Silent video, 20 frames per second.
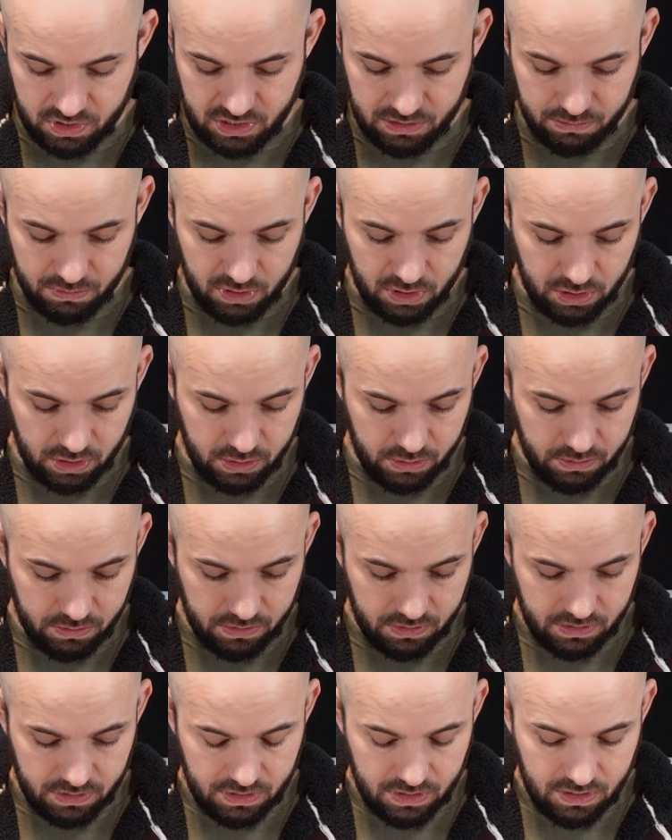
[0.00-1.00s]
with some glue.
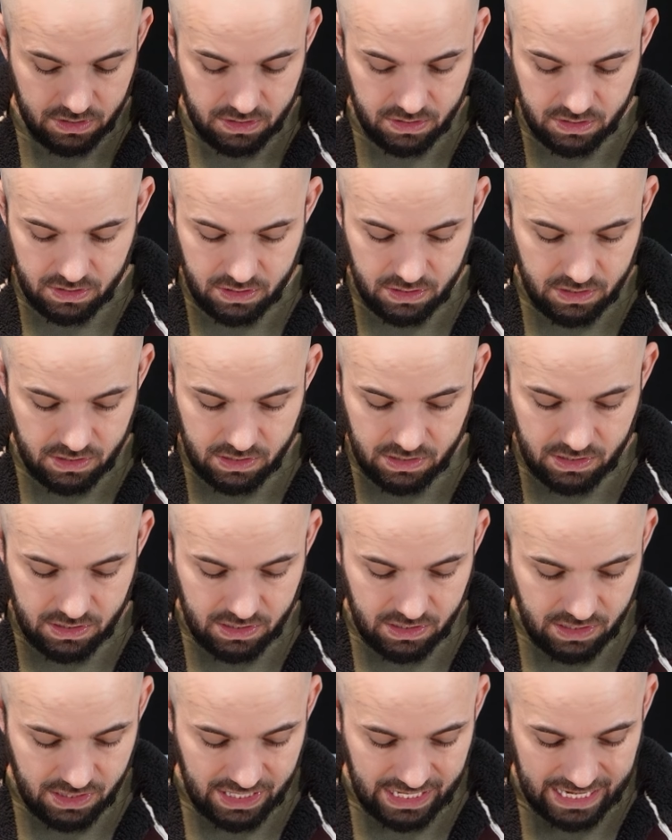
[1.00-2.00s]

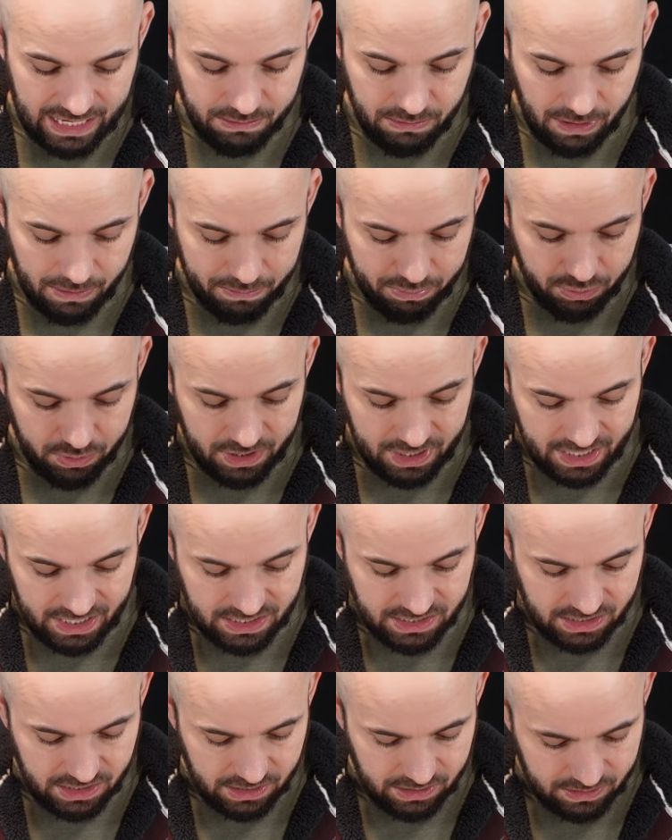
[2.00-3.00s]
They come up pretty
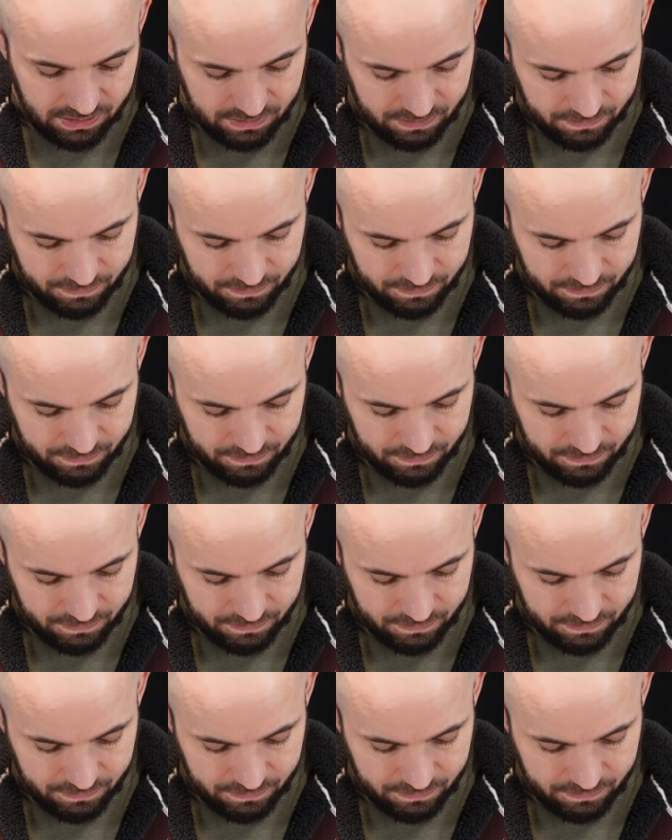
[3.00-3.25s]
easy.